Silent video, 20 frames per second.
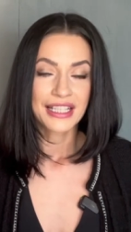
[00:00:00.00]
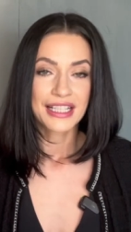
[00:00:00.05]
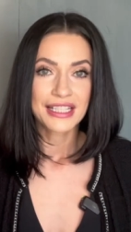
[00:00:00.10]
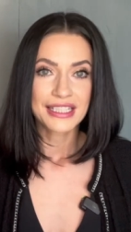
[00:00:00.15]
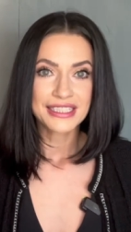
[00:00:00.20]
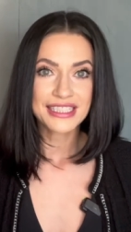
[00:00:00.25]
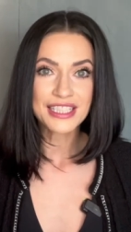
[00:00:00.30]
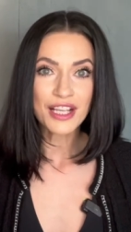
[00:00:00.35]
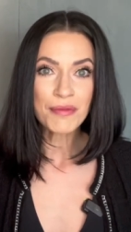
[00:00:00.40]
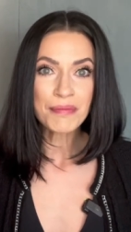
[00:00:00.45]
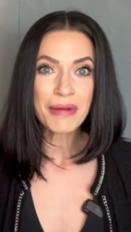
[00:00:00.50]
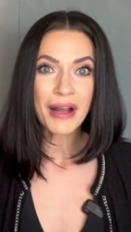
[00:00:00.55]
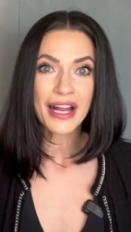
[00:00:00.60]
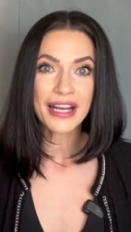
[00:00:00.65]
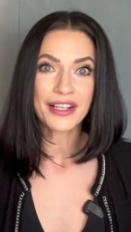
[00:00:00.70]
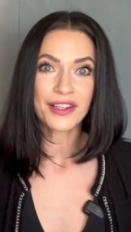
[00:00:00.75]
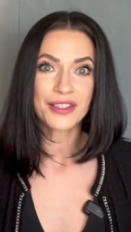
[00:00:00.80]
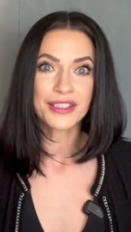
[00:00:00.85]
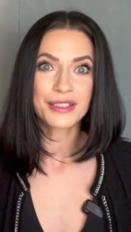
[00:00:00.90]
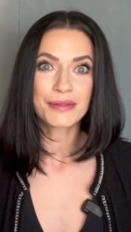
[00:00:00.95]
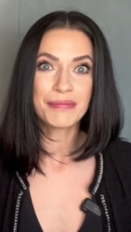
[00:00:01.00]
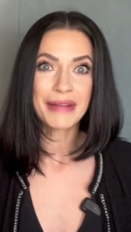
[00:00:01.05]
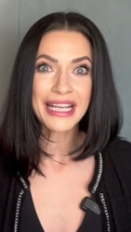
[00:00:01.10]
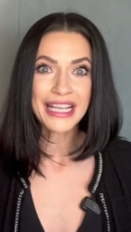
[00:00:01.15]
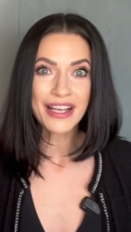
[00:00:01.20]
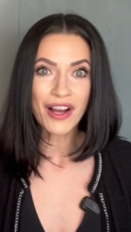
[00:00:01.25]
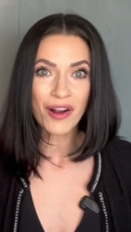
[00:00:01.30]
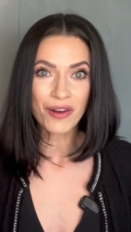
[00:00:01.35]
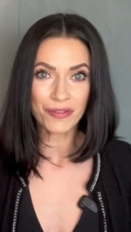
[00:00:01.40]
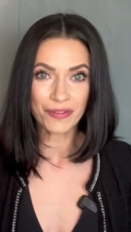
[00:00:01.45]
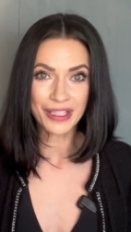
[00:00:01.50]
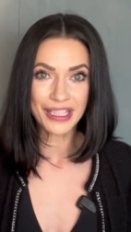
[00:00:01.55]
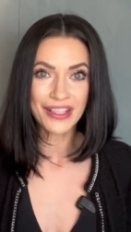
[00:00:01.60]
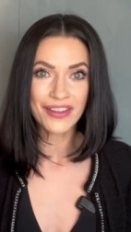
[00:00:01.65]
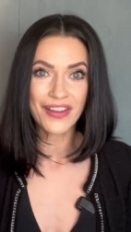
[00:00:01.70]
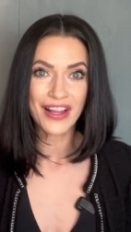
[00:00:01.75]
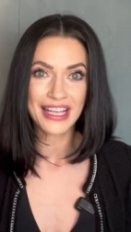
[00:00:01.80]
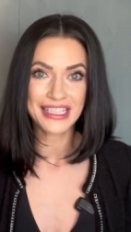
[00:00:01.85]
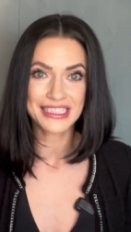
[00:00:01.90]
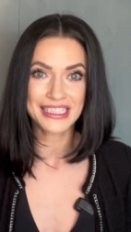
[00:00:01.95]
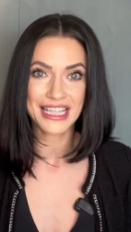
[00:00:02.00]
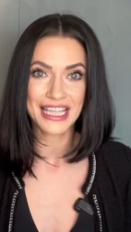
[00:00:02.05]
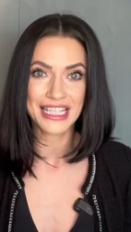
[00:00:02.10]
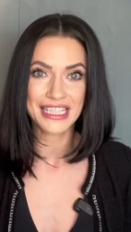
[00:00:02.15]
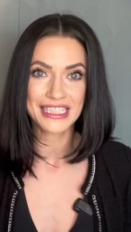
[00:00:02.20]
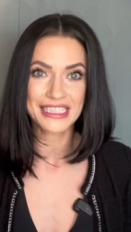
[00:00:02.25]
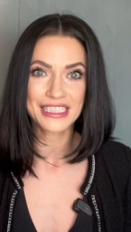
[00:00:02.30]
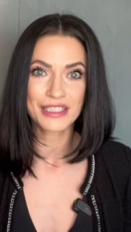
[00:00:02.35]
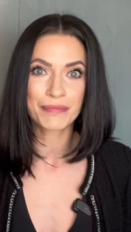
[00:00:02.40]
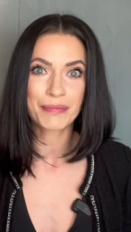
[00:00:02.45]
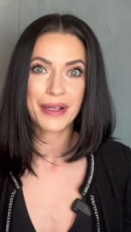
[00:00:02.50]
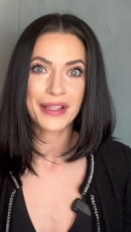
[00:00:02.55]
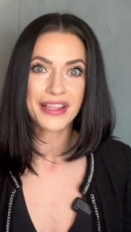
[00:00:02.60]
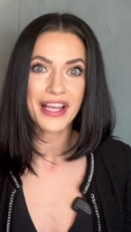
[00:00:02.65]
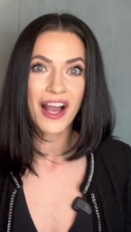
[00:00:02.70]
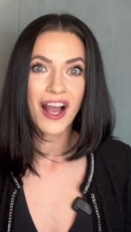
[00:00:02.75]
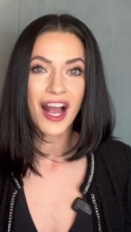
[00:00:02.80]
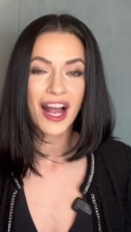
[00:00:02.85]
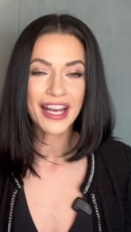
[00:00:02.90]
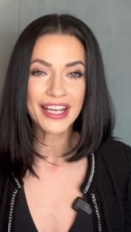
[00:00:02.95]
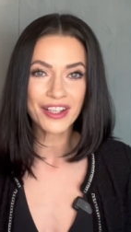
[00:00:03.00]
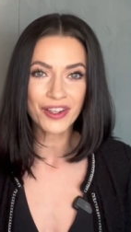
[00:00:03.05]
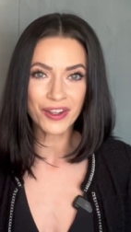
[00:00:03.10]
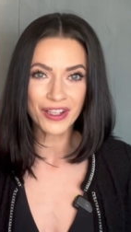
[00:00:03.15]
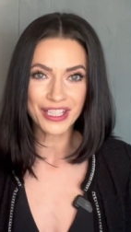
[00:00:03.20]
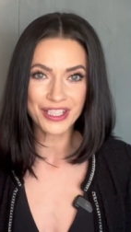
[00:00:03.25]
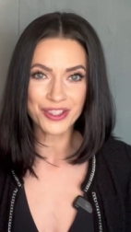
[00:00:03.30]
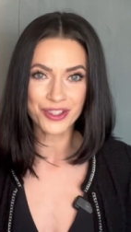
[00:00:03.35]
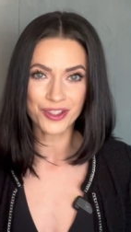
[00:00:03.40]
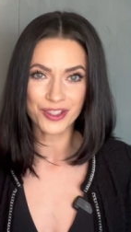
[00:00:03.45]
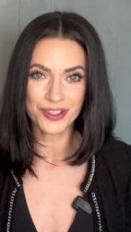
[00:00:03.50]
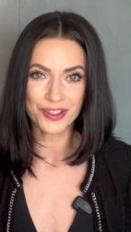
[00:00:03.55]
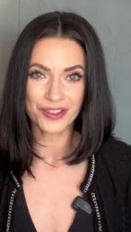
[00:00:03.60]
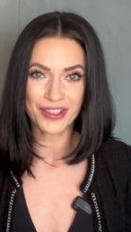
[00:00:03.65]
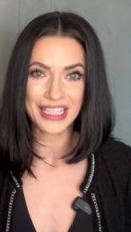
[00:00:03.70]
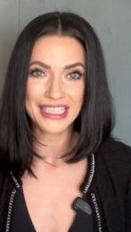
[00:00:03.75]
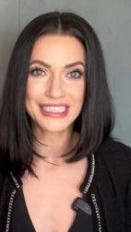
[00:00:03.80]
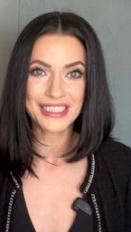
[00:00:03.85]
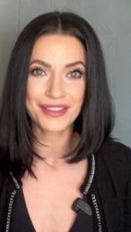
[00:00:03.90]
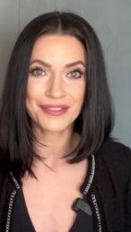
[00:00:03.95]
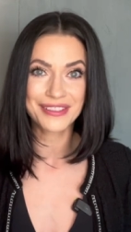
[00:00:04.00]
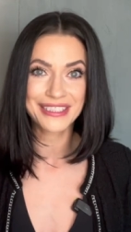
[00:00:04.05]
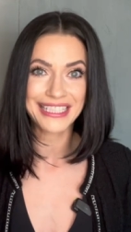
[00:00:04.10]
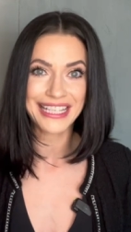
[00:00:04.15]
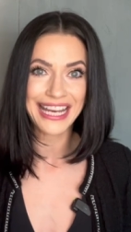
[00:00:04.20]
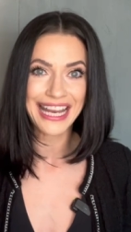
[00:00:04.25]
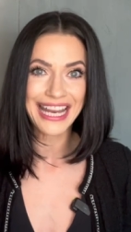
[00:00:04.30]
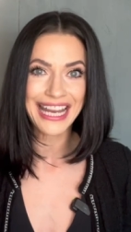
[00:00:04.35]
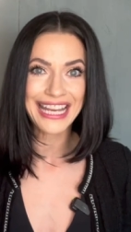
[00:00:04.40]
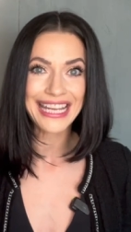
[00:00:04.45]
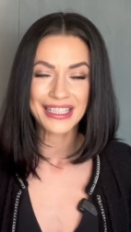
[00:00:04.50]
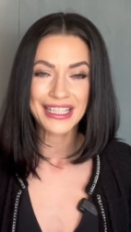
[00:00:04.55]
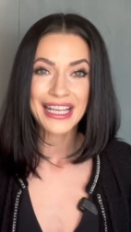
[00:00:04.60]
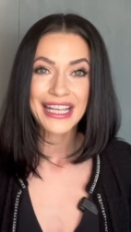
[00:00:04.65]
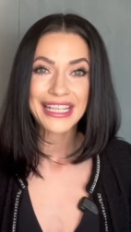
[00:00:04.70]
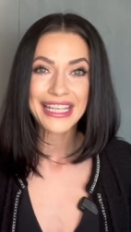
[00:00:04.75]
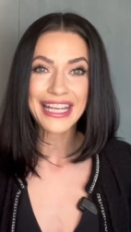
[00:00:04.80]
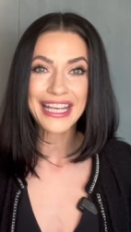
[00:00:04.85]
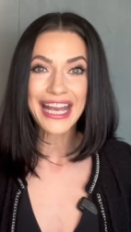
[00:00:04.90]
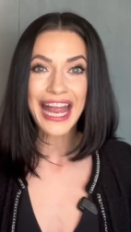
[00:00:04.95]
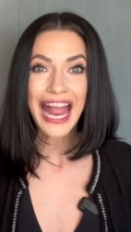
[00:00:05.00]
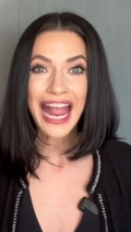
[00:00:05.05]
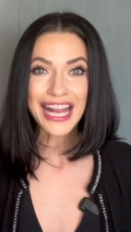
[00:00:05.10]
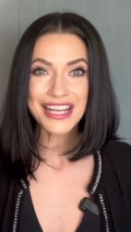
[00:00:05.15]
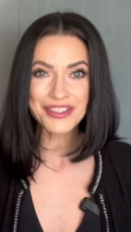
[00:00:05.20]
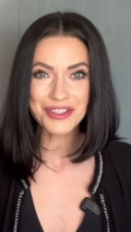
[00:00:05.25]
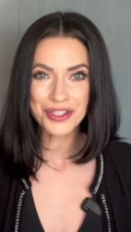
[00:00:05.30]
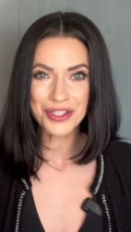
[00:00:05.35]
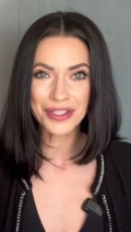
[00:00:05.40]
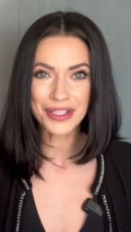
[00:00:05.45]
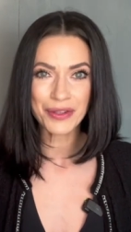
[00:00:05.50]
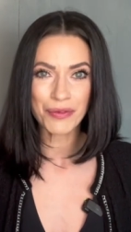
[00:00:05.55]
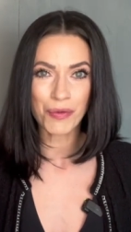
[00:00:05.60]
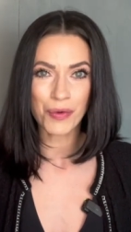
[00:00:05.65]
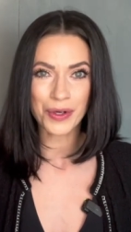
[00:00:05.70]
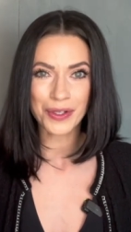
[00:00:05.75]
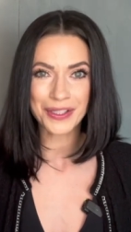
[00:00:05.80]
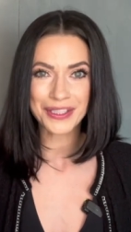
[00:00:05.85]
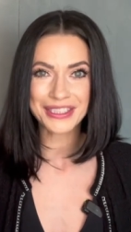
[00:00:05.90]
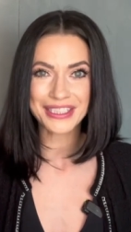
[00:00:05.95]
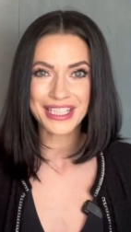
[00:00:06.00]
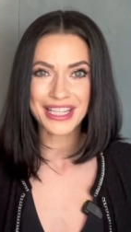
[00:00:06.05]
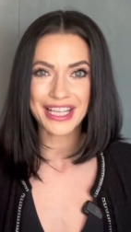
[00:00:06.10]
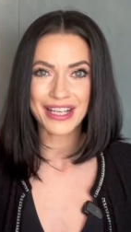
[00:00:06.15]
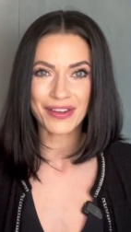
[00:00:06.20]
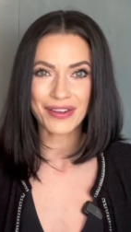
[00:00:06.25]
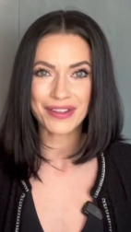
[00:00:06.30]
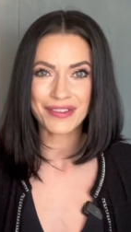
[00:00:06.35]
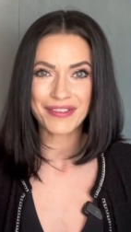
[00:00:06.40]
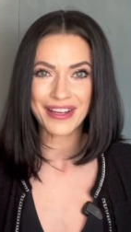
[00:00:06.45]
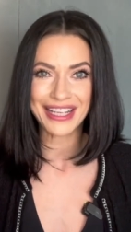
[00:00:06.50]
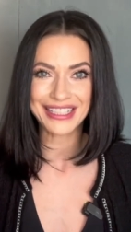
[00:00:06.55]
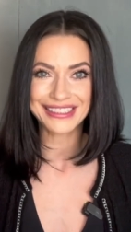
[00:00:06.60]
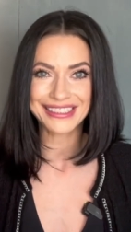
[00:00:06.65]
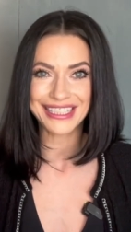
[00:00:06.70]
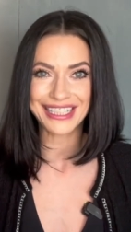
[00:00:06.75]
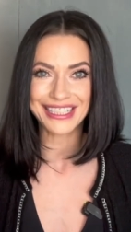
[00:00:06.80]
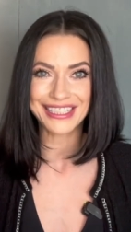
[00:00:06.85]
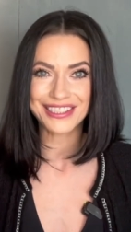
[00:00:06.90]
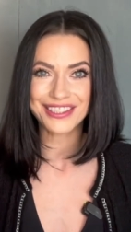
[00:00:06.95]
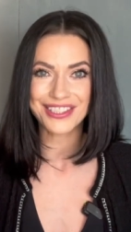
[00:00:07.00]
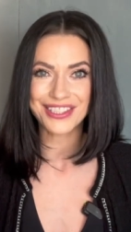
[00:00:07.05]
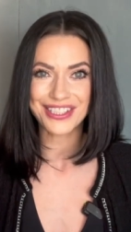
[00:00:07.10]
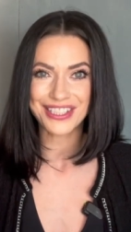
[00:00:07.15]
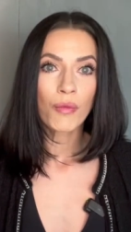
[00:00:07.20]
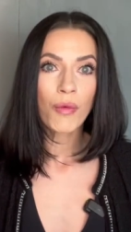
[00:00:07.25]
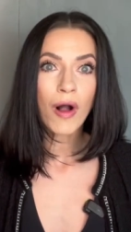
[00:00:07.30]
Some buyers may not realize this, but the higher interest rates of today can actually work to their advantage.